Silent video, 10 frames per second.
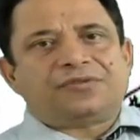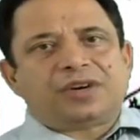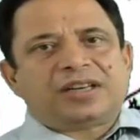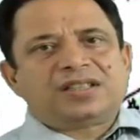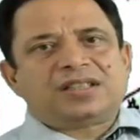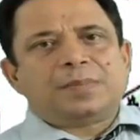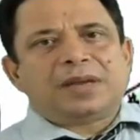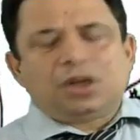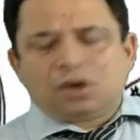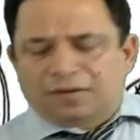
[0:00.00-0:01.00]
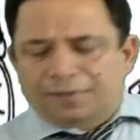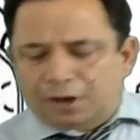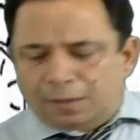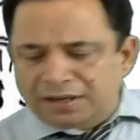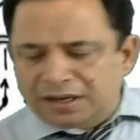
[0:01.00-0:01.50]
what is the meaning of
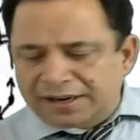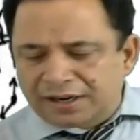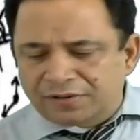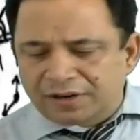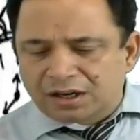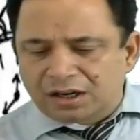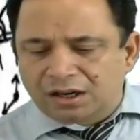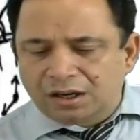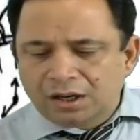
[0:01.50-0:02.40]
nominal rate of return.